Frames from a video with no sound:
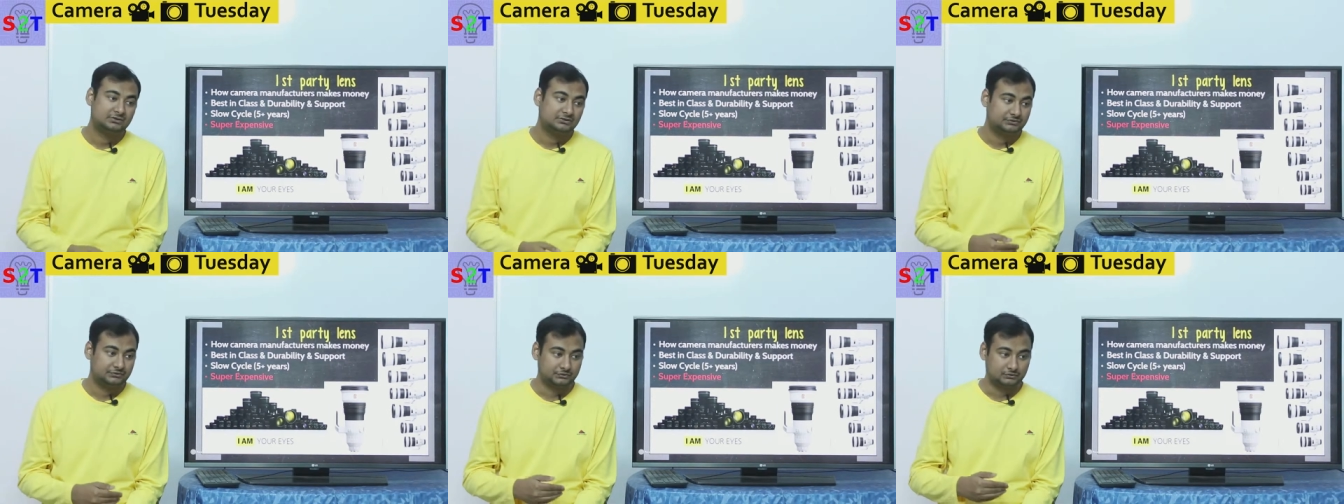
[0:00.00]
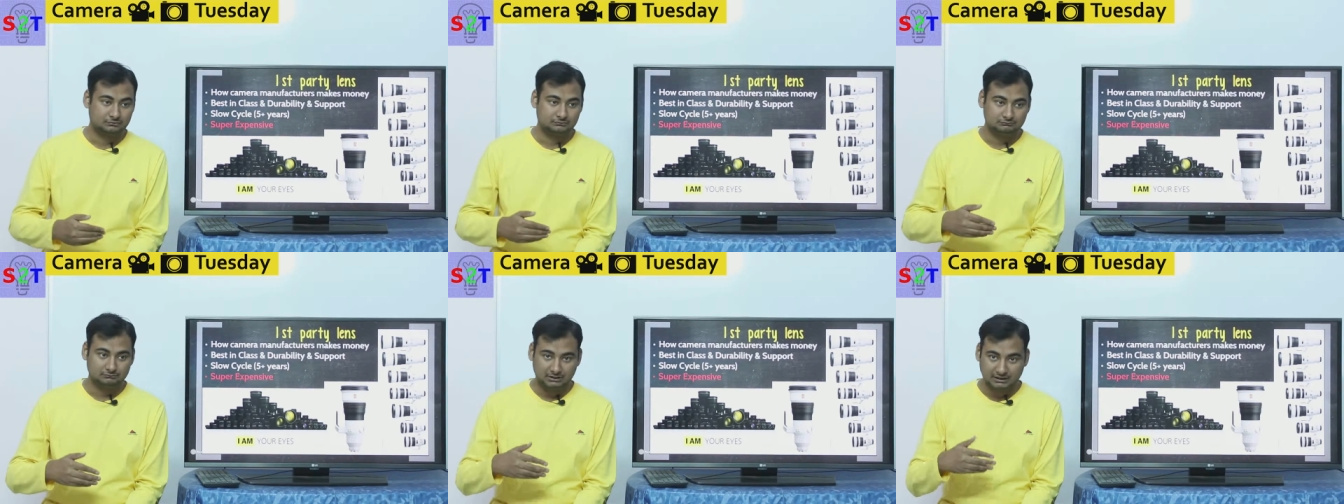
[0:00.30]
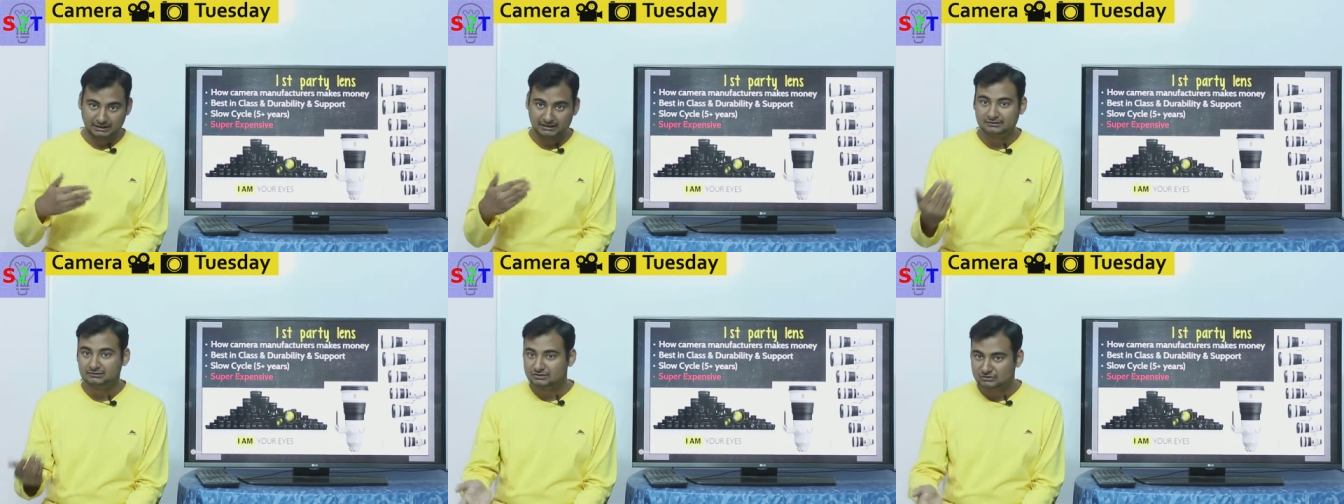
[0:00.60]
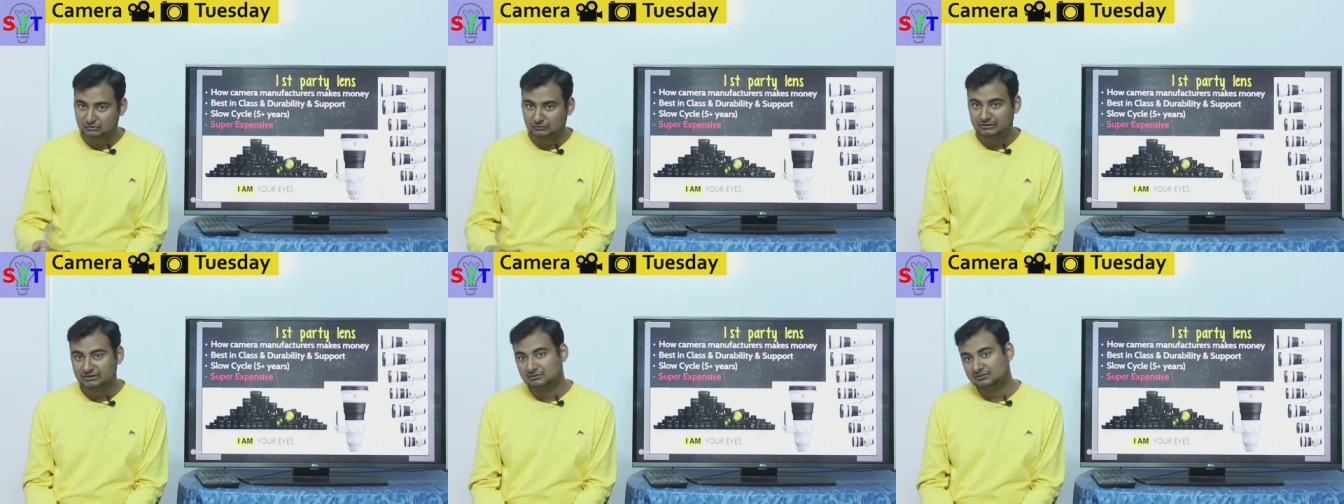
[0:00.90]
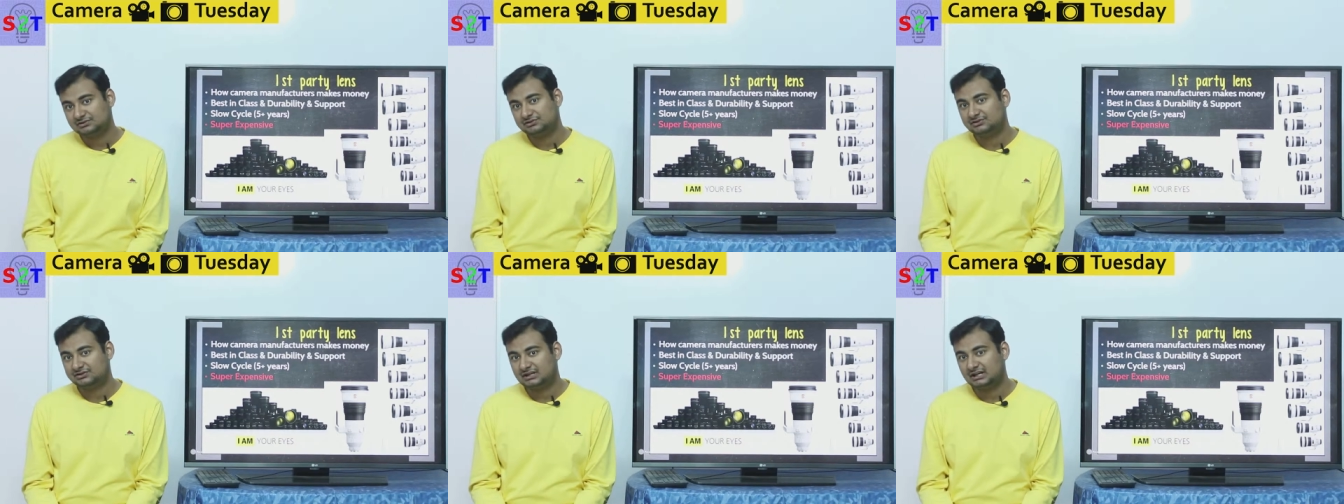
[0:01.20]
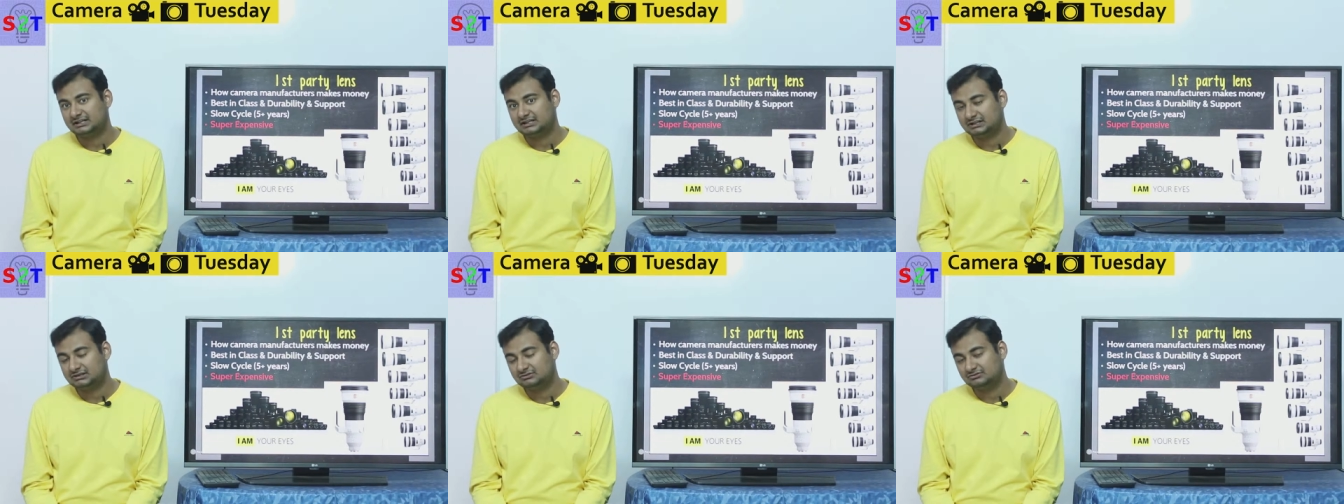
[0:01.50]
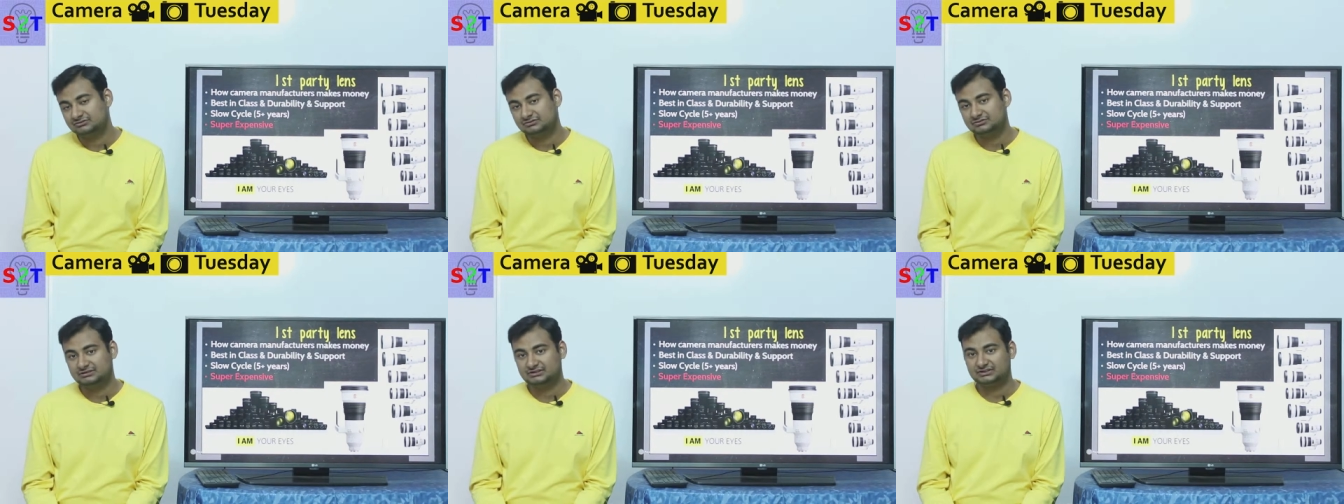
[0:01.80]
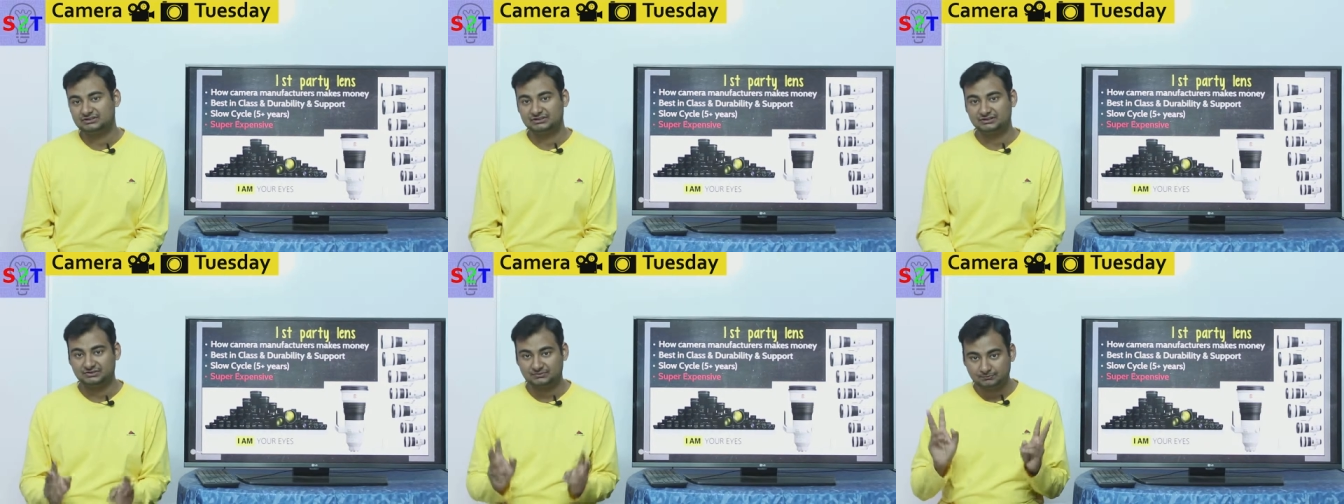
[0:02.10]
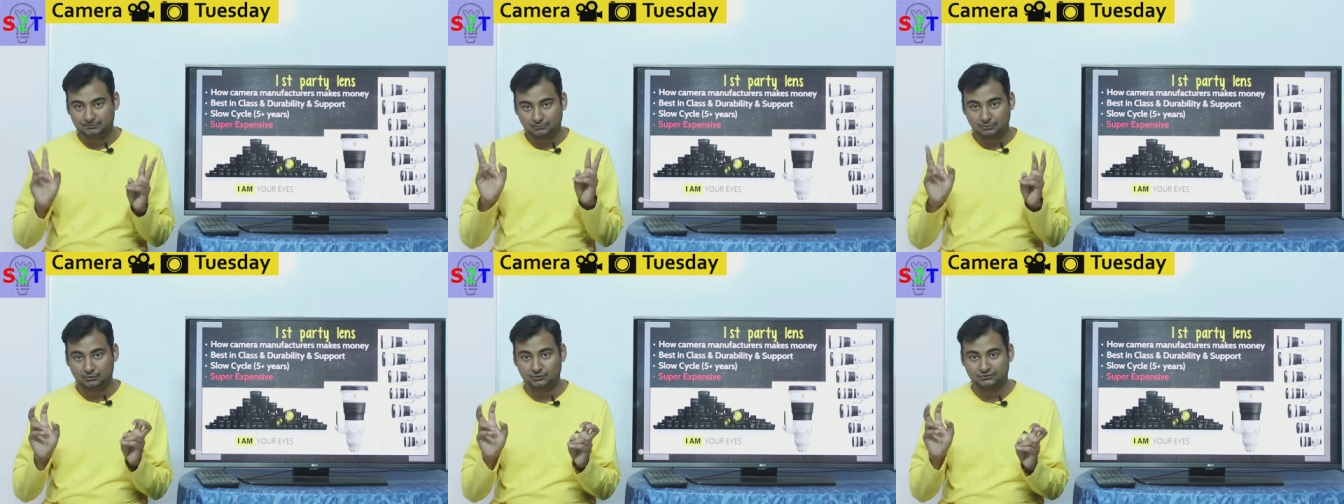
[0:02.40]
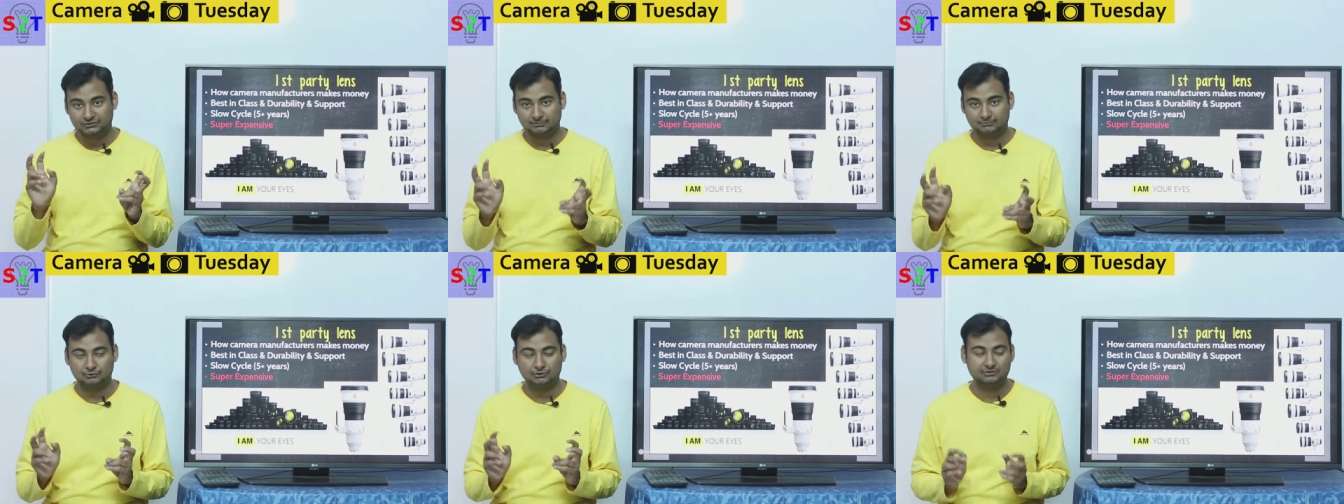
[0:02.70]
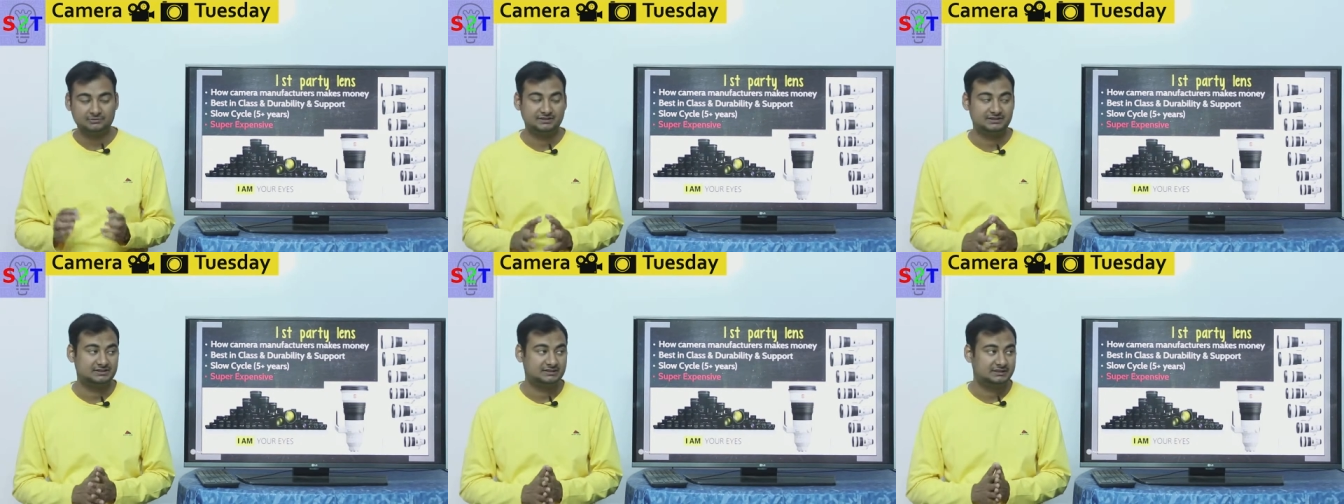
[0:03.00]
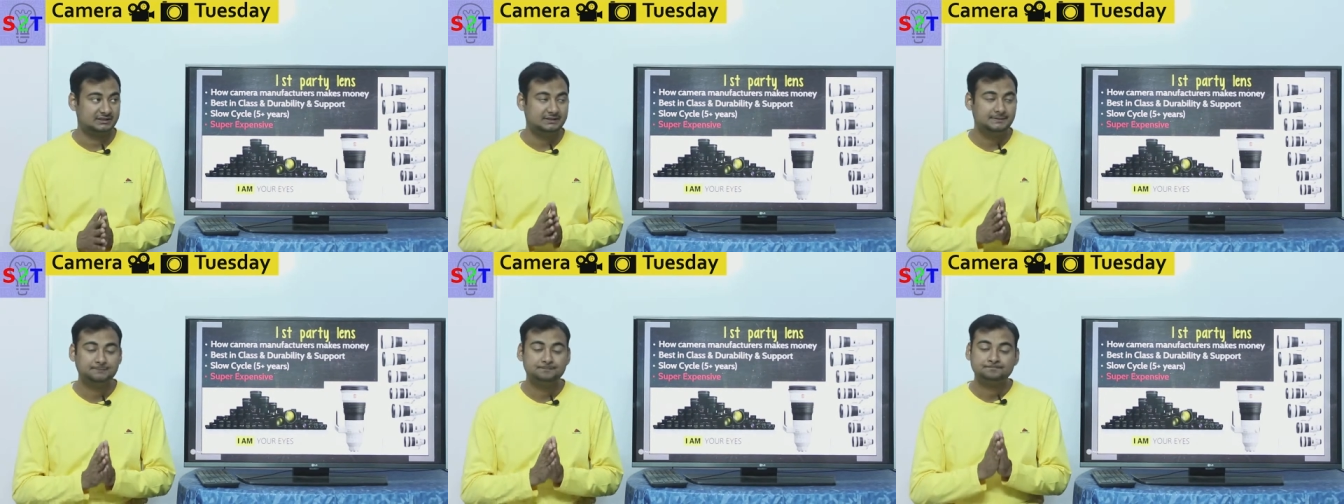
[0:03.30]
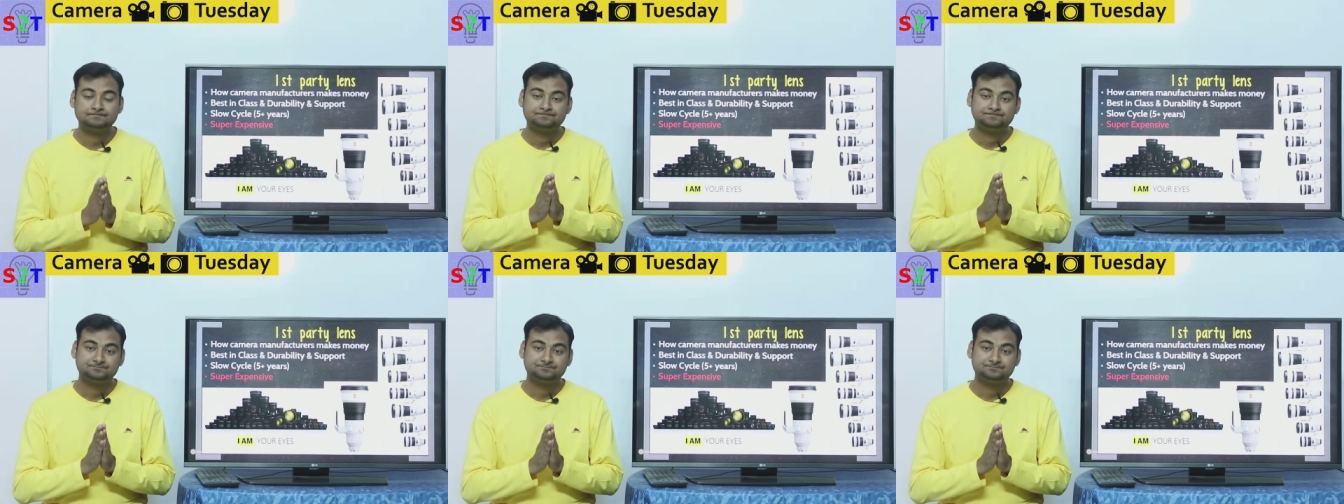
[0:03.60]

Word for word: so and sony also started to do this this pro support basically